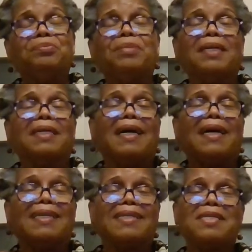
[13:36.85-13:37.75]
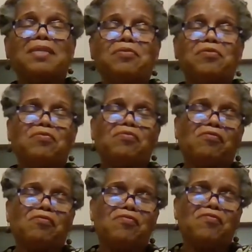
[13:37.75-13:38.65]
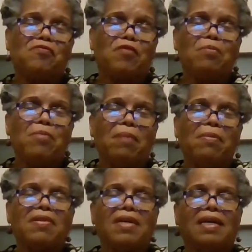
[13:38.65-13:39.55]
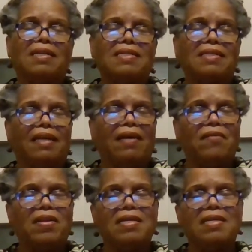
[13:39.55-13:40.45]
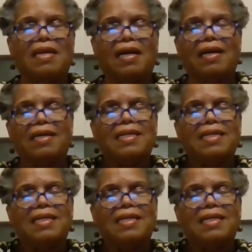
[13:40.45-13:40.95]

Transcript: But I didn't remember that until after he died.